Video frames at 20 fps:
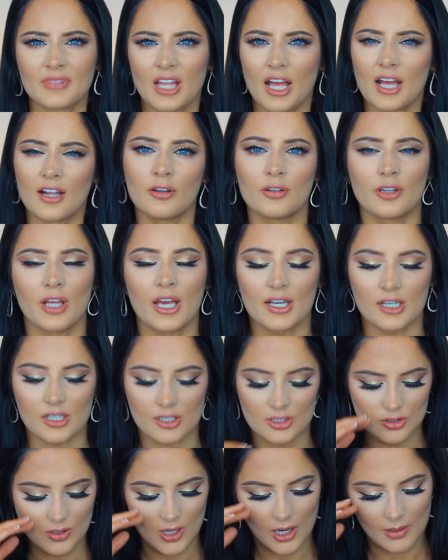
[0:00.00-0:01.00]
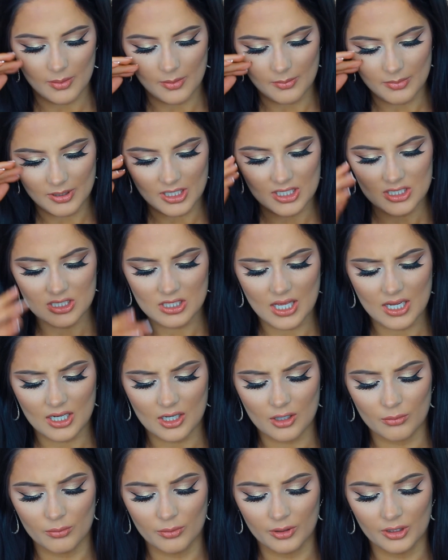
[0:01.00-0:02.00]
don't know how to describe it, but it's like
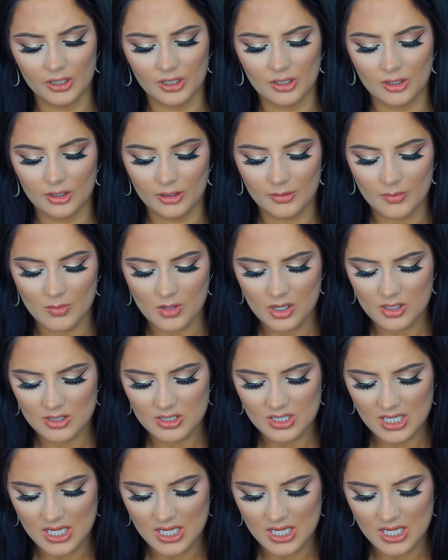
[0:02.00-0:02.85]
a really good lip gloss,